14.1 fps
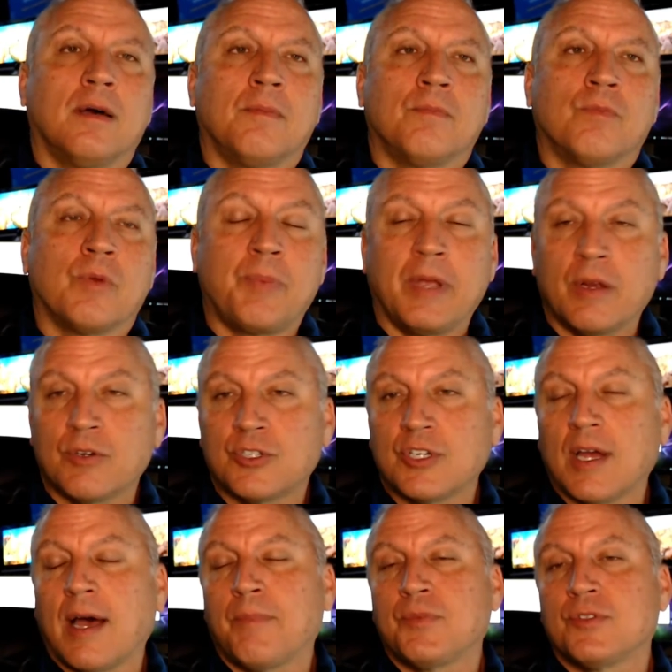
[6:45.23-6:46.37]
repair
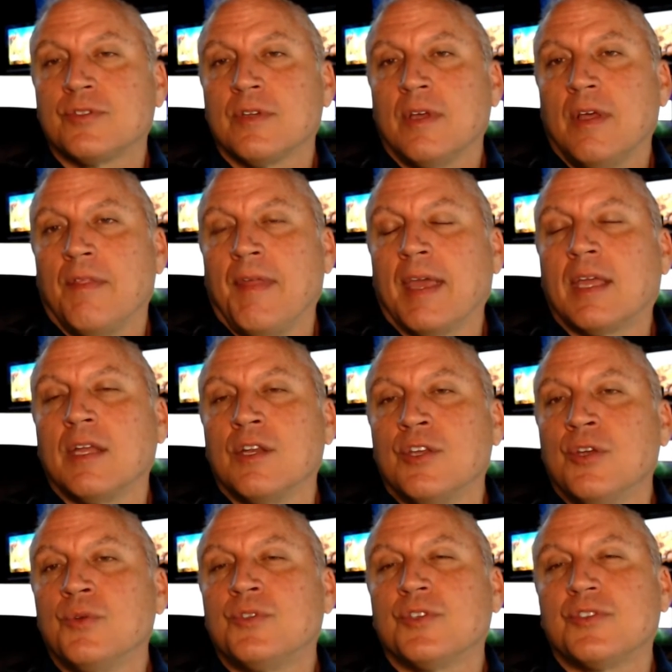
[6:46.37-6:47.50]
shops, they can
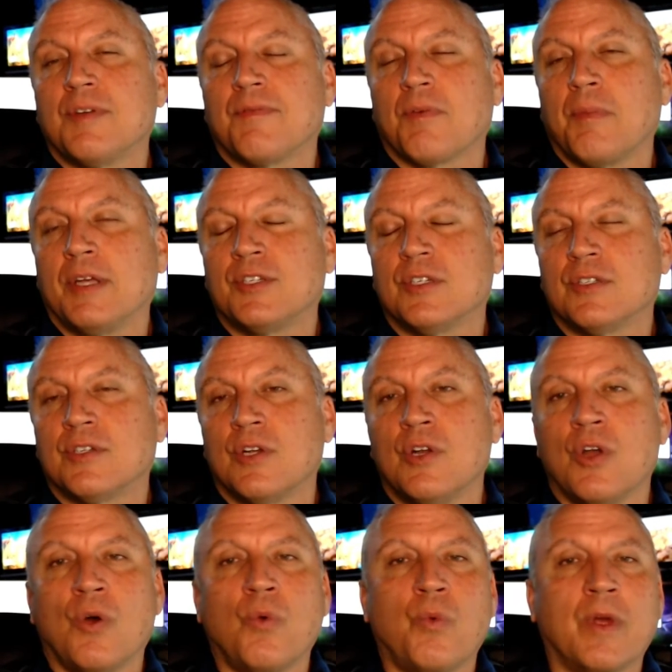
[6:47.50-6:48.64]
use this information to
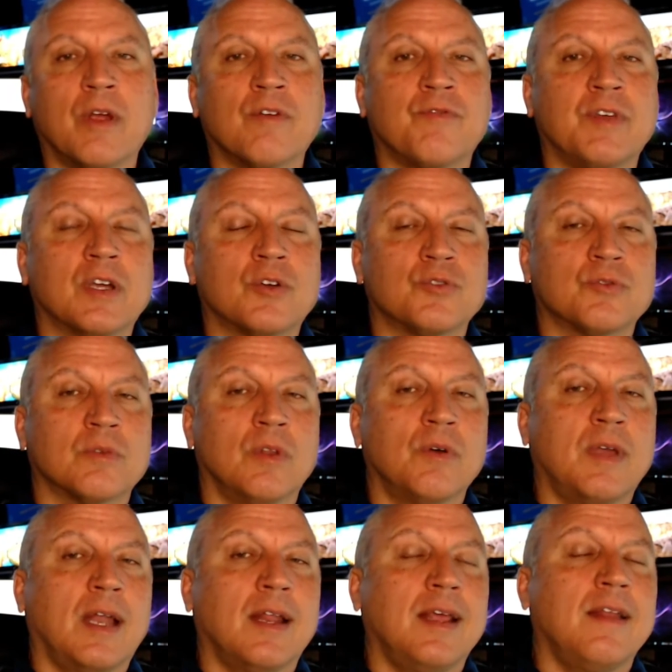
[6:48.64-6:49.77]
know where vehicles are
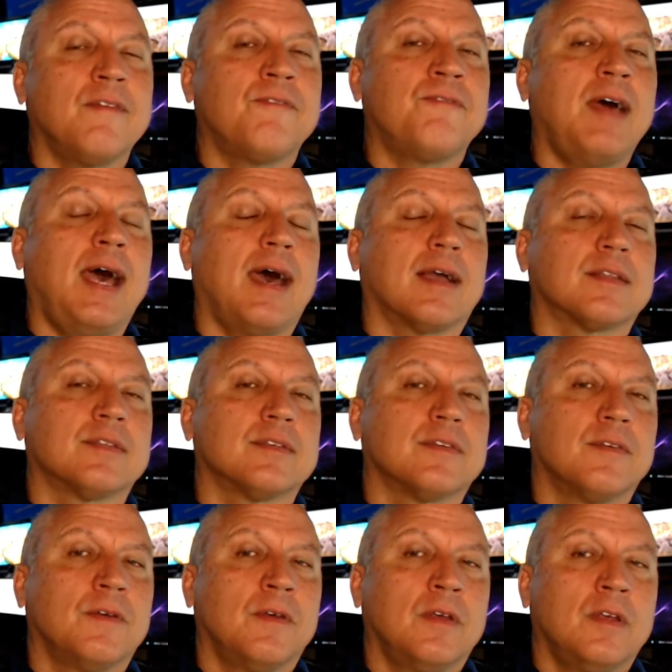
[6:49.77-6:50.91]
located. In fact,
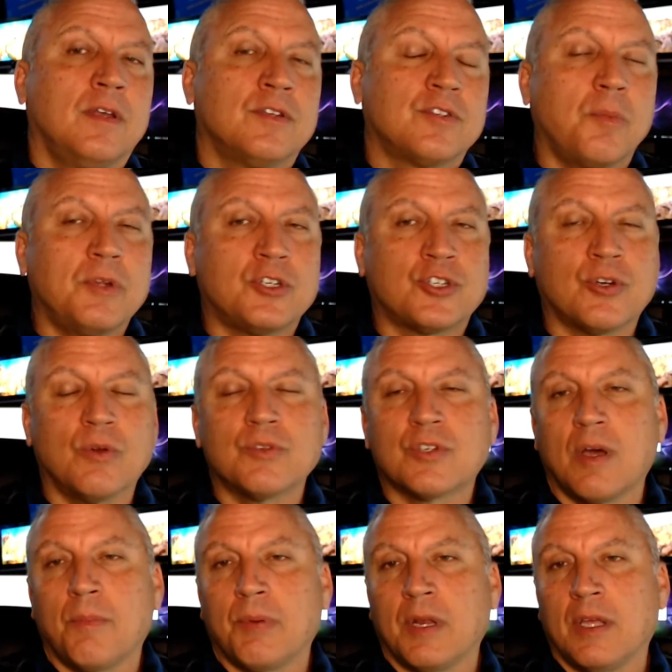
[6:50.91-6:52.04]
some insurance
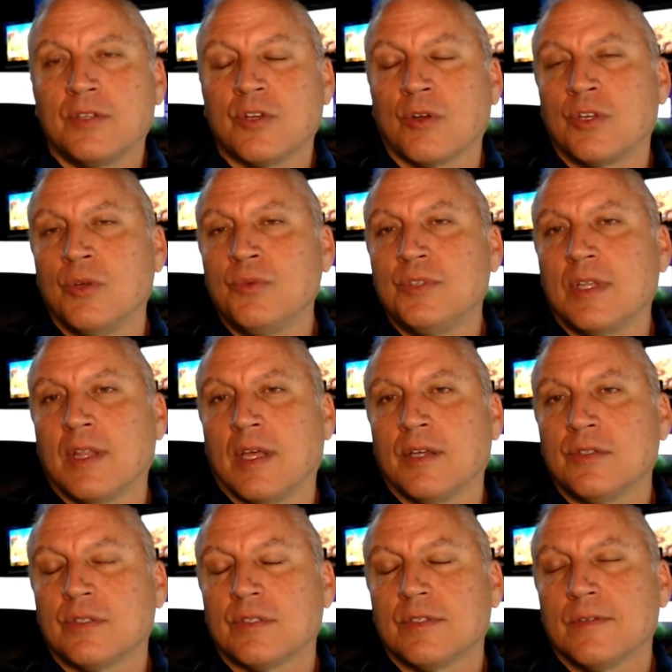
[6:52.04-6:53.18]
companies are using
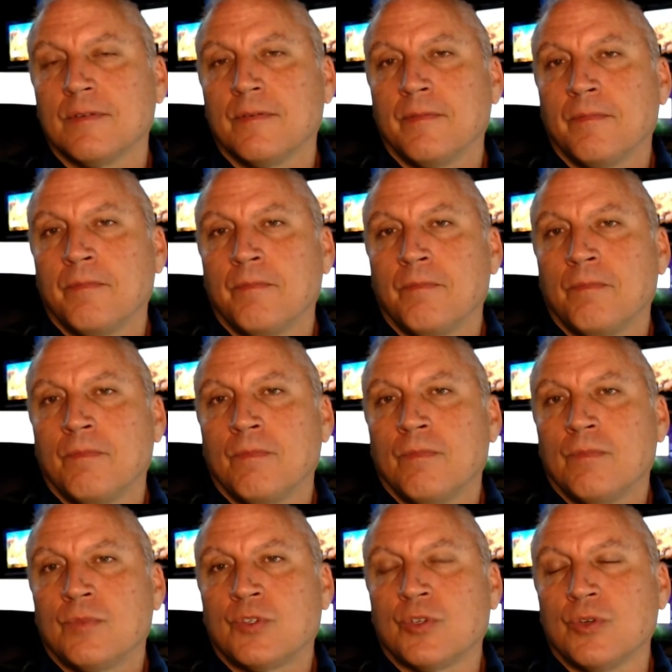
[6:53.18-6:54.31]
this
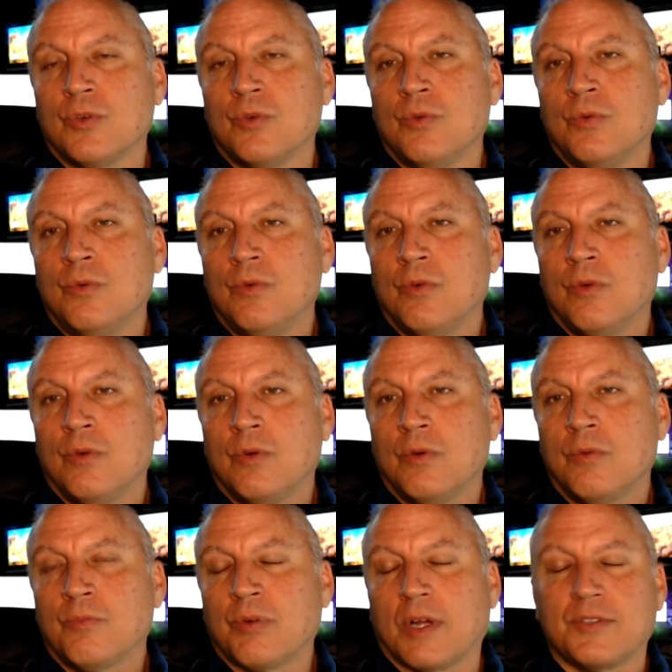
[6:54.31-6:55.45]
to
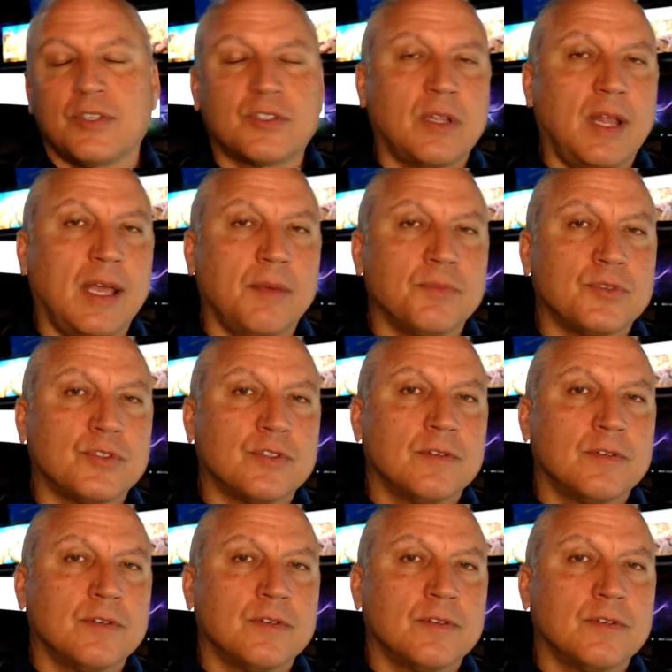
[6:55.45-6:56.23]
process claims.